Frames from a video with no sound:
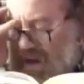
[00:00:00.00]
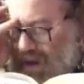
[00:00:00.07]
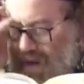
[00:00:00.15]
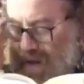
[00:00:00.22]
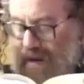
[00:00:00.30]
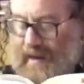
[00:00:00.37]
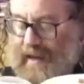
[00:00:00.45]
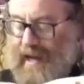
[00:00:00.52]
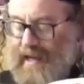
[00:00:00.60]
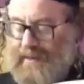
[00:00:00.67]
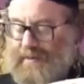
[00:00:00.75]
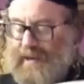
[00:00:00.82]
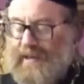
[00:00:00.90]
uh,
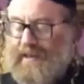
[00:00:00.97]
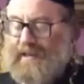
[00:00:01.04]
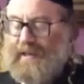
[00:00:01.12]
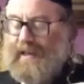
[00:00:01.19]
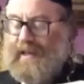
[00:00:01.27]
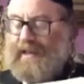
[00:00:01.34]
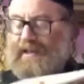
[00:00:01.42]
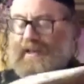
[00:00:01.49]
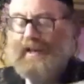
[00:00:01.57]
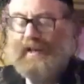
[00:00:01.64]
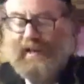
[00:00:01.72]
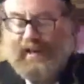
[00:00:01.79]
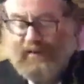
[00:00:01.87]
has been de-
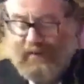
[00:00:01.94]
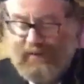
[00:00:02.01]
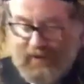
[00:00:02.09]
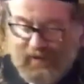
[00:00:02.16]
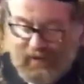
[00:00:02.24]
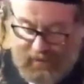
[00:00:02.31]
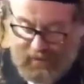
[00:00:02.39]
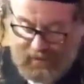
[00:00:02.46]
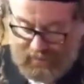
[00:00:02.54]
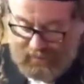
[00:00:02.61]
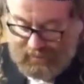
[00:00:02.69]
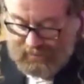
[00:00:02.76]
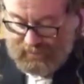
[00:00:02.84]
decreed for you,